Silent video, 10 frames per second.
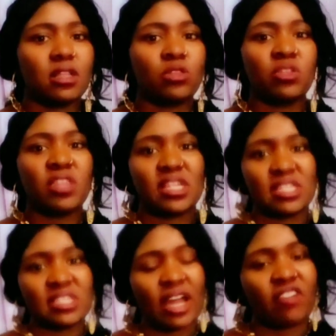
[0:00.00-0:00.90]
though they
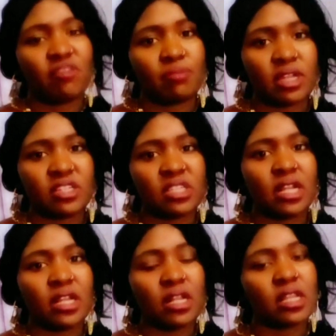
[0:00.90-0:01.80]
didn't have much, the
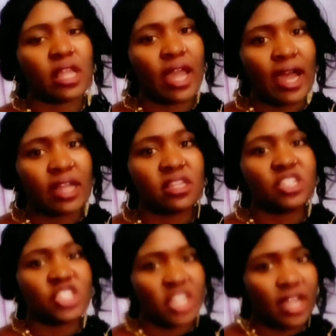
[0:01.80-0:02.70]
little they had they
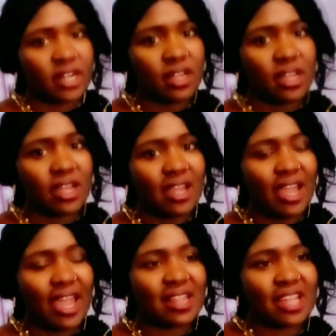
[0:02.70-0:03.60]
shared,
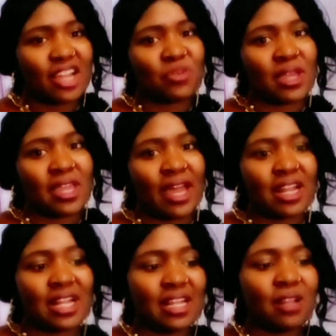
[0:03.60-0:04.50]
and that way he
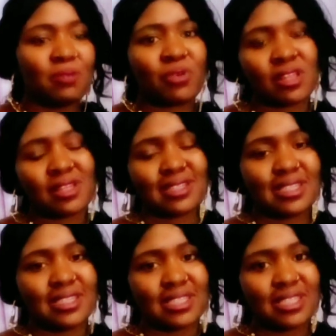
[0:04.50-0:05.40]
had little brothers
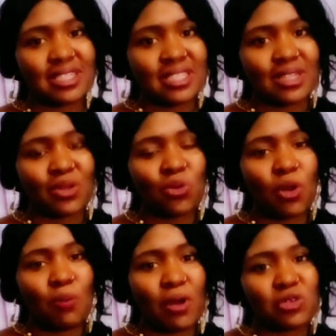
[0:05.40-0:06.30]
and sisters who
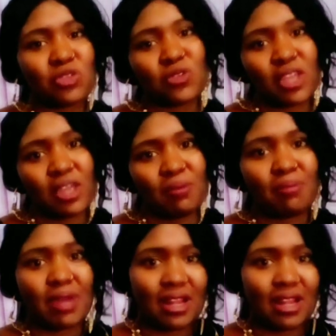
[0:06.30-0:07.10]
were bound to him by